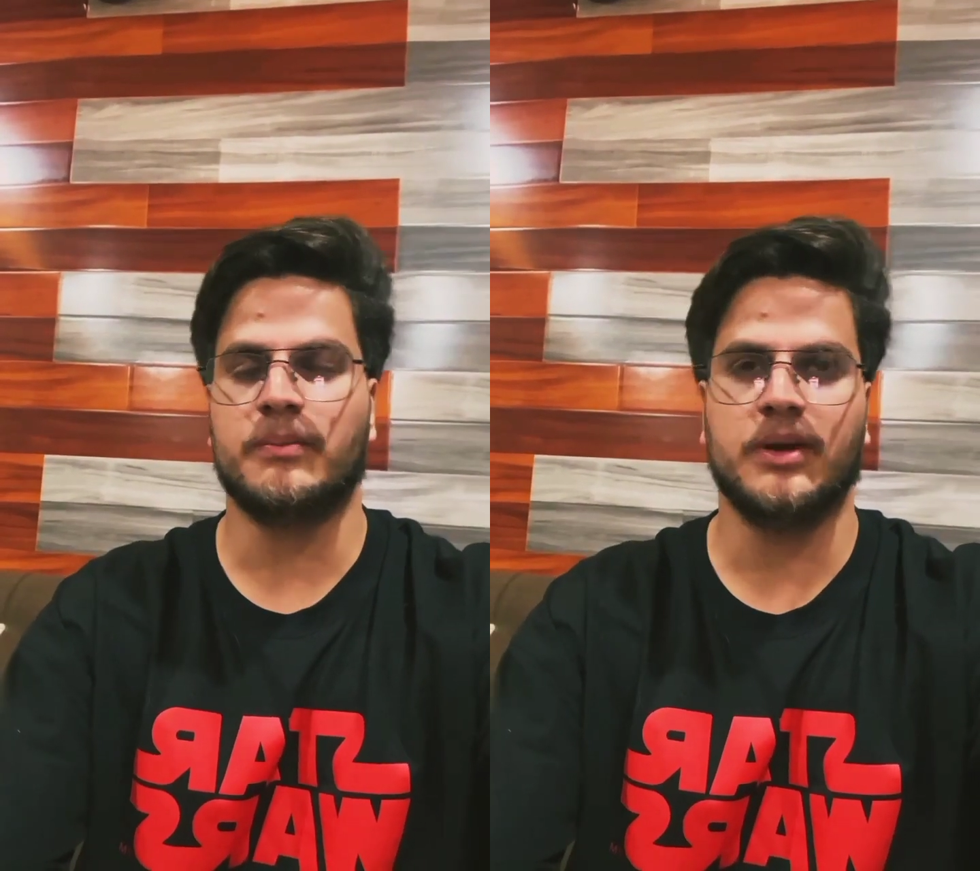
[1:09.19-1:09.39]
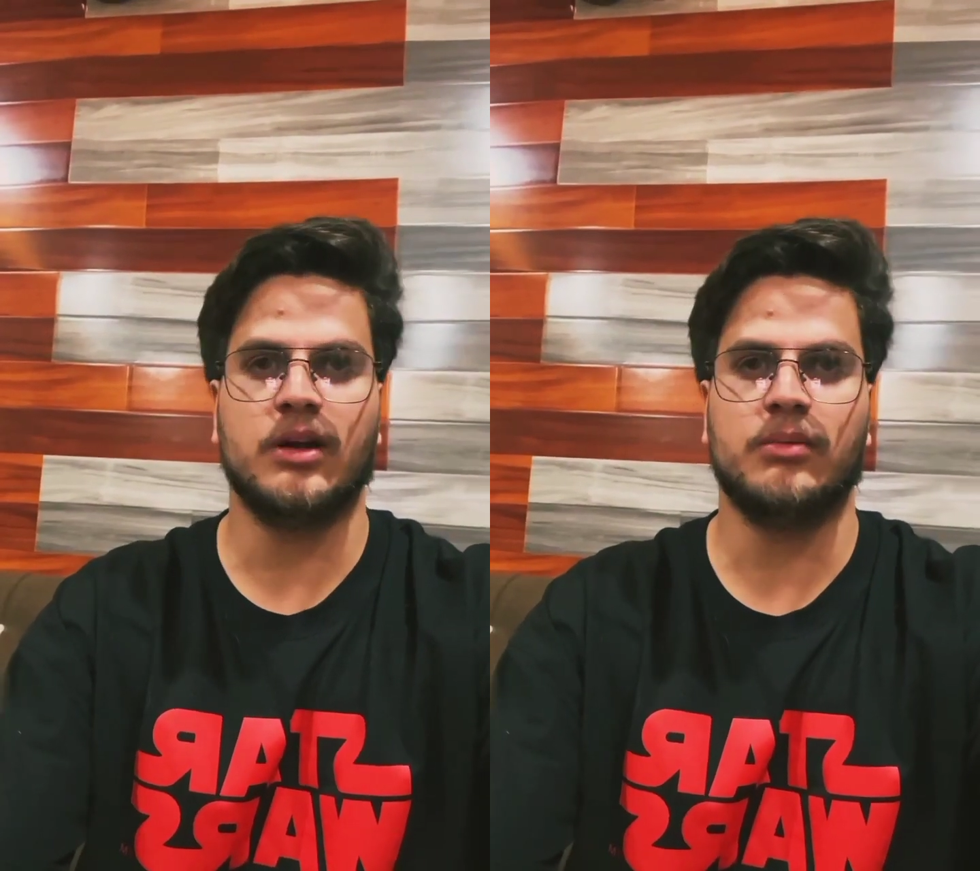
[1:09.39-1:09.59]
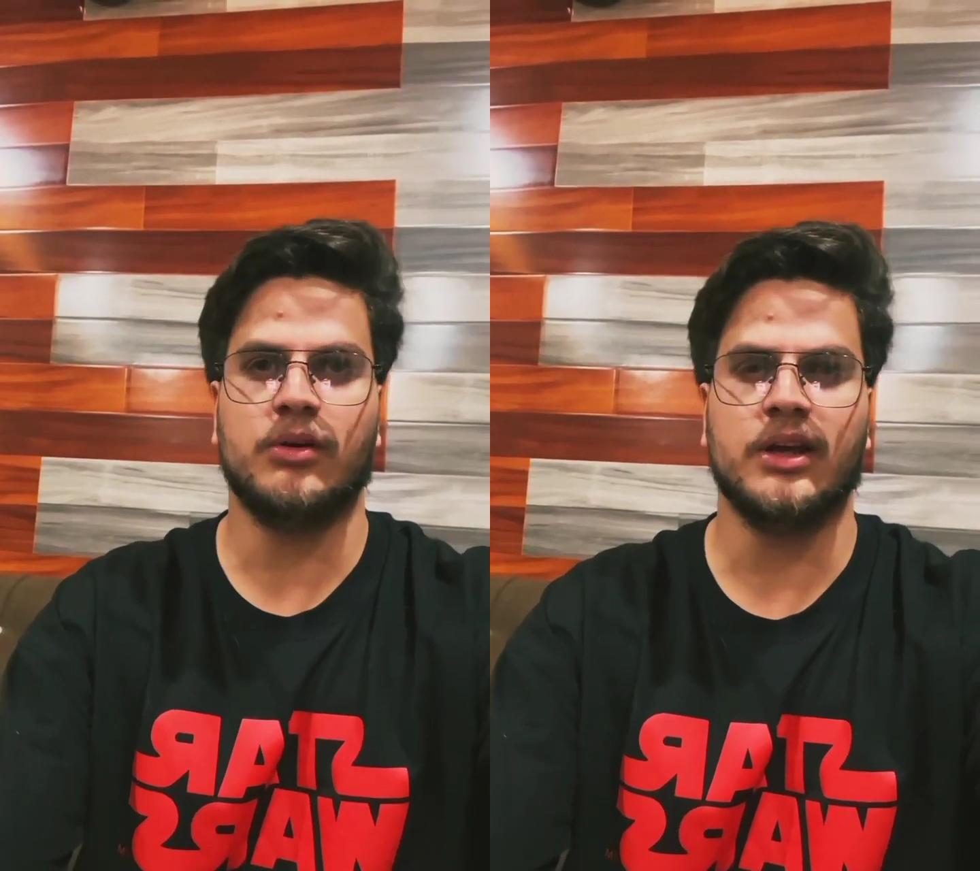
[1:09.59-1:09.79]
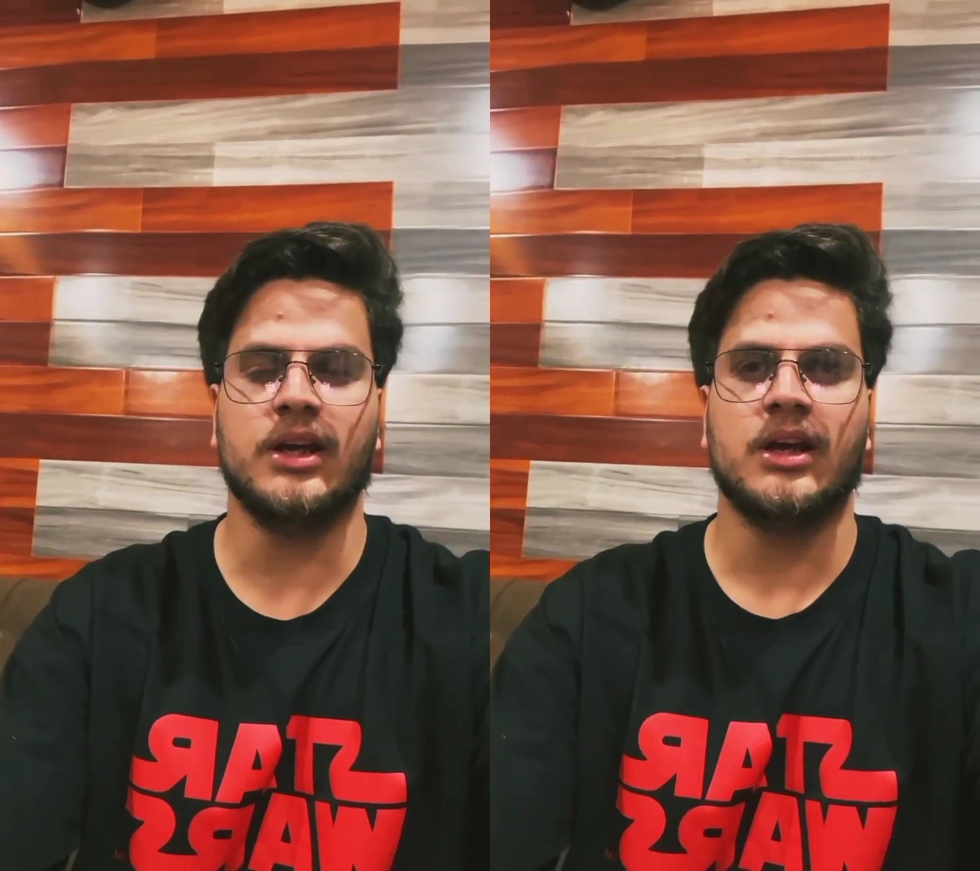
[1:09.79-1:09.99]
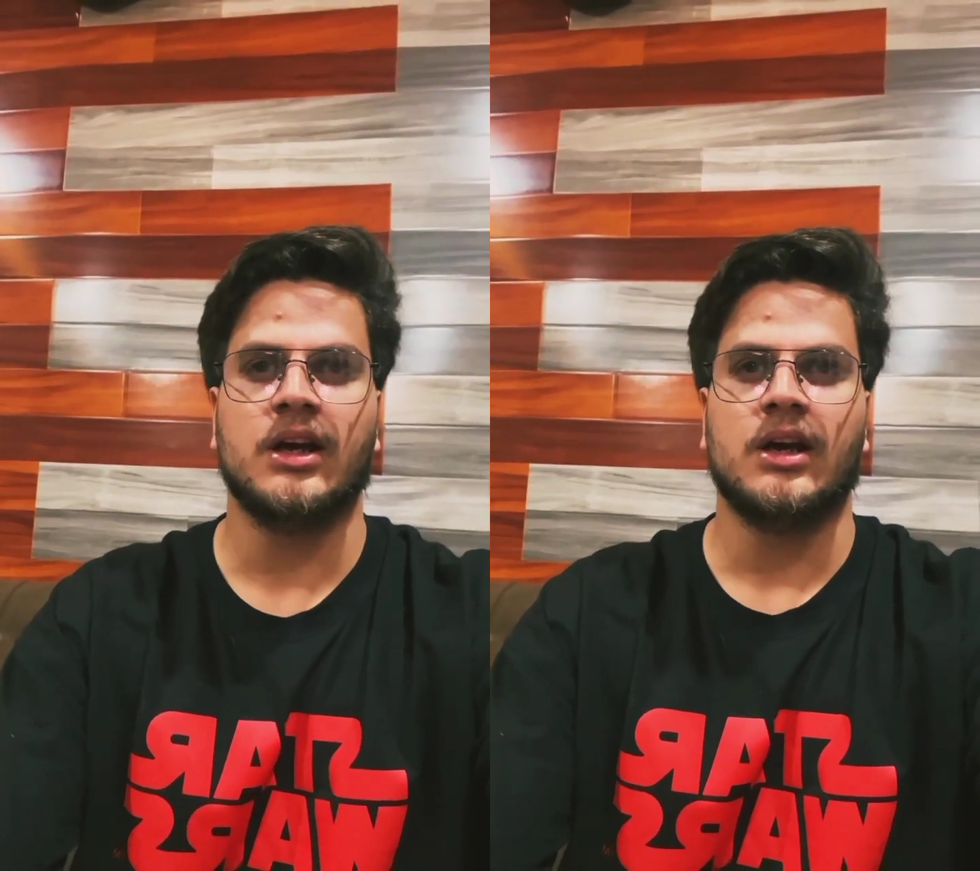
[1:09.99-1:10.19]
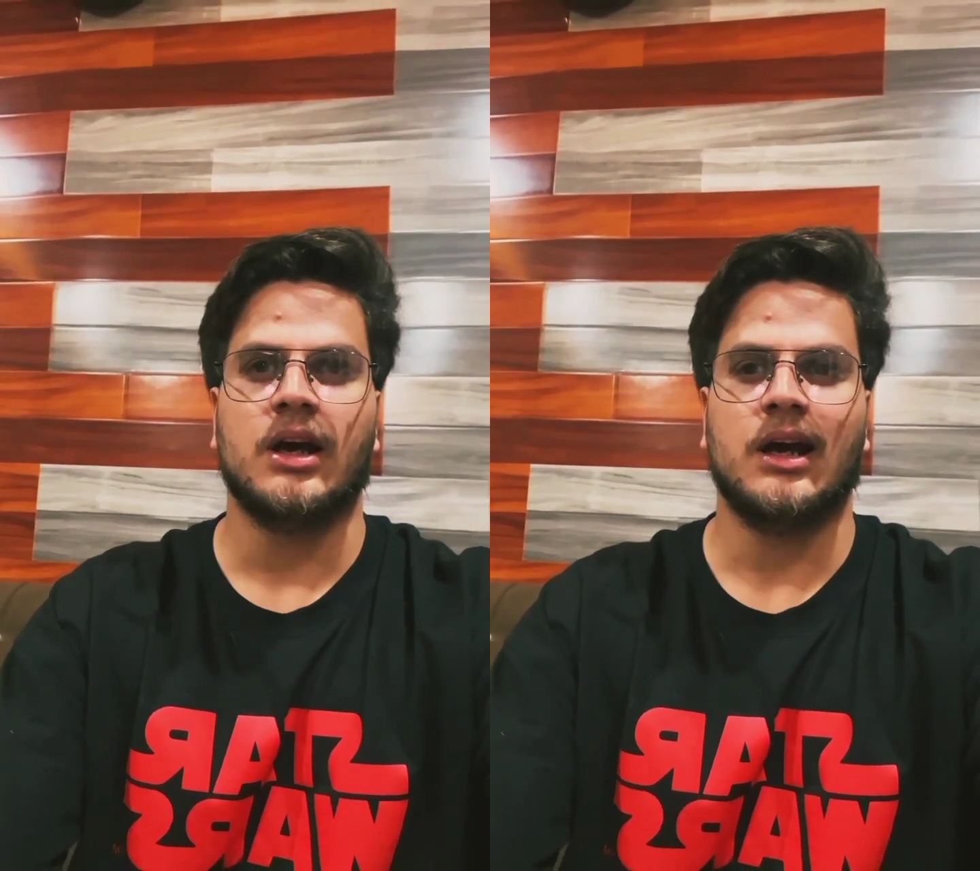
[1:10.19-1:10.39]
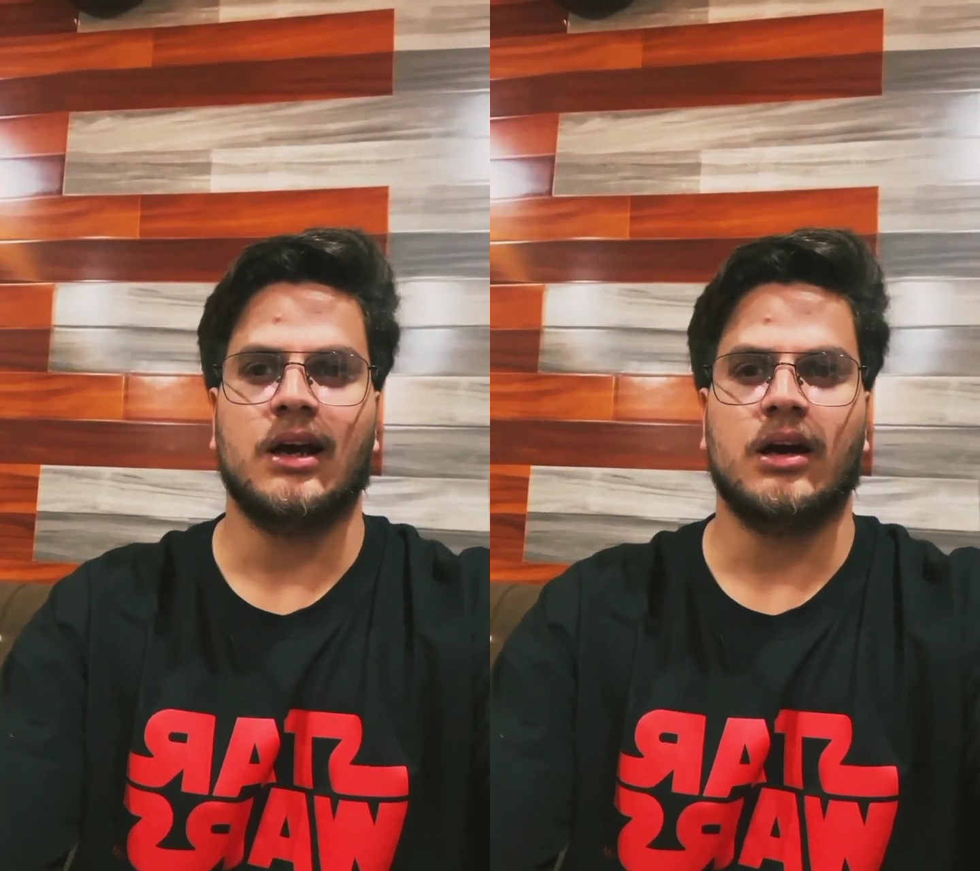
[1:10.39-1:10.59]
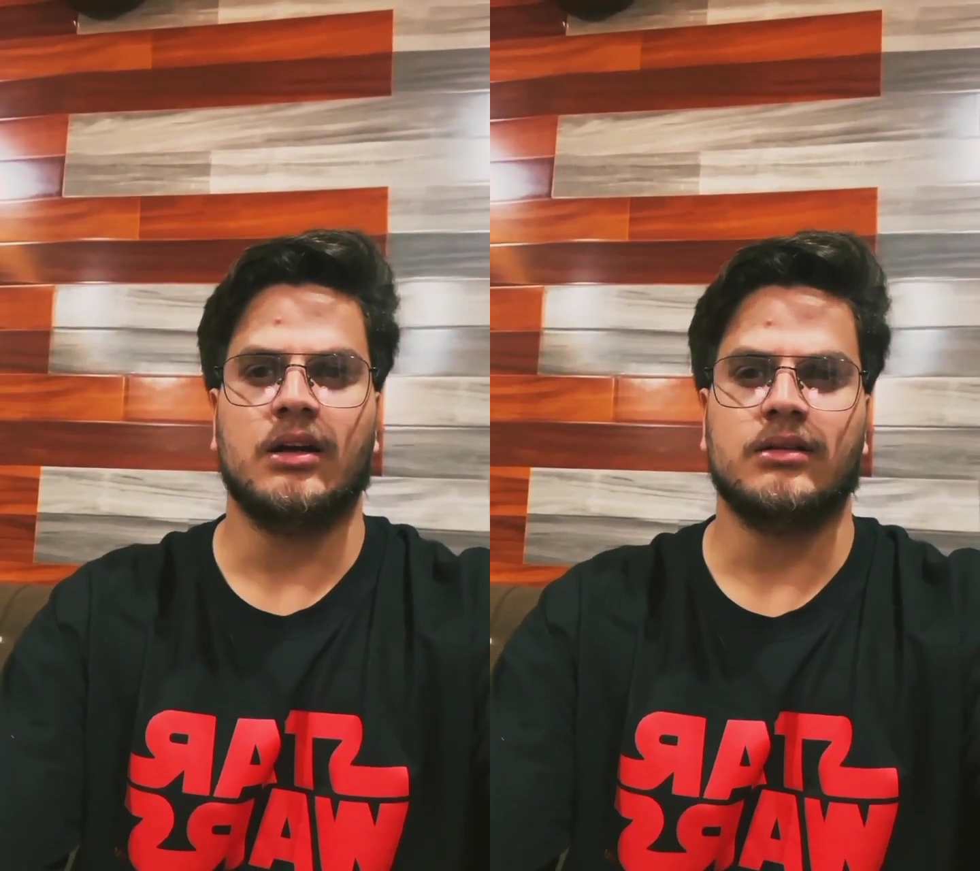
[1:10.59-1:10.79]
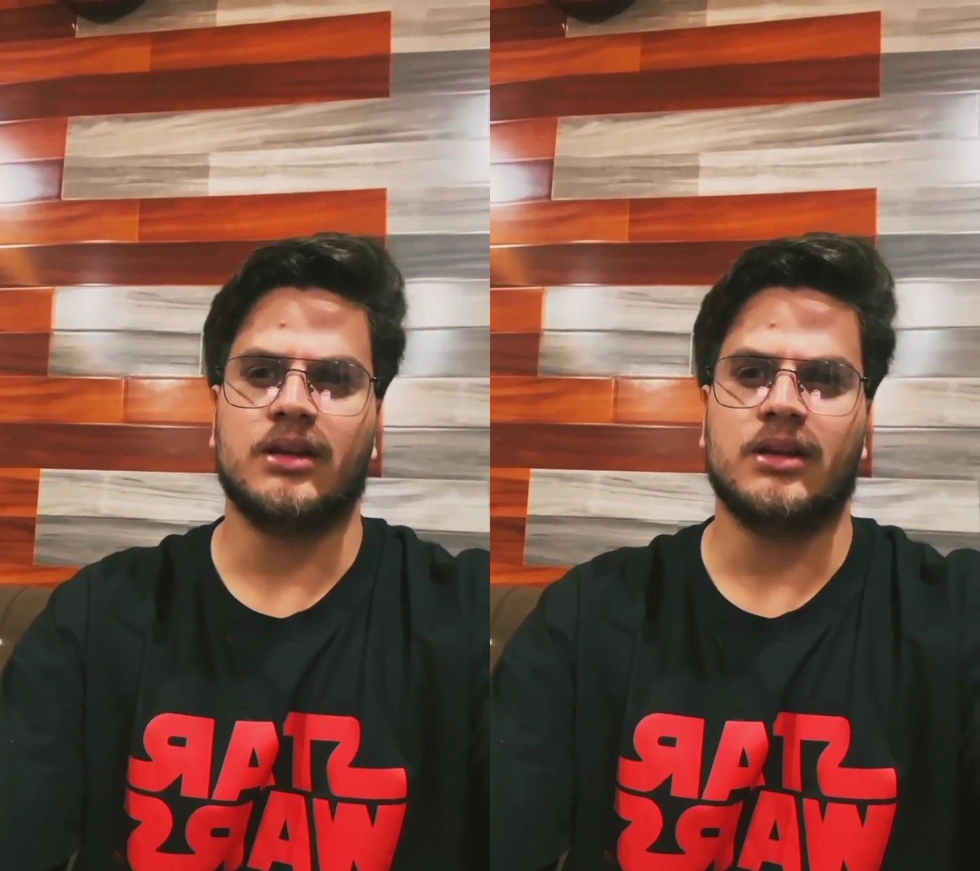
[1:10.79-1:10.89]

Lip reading: PWD.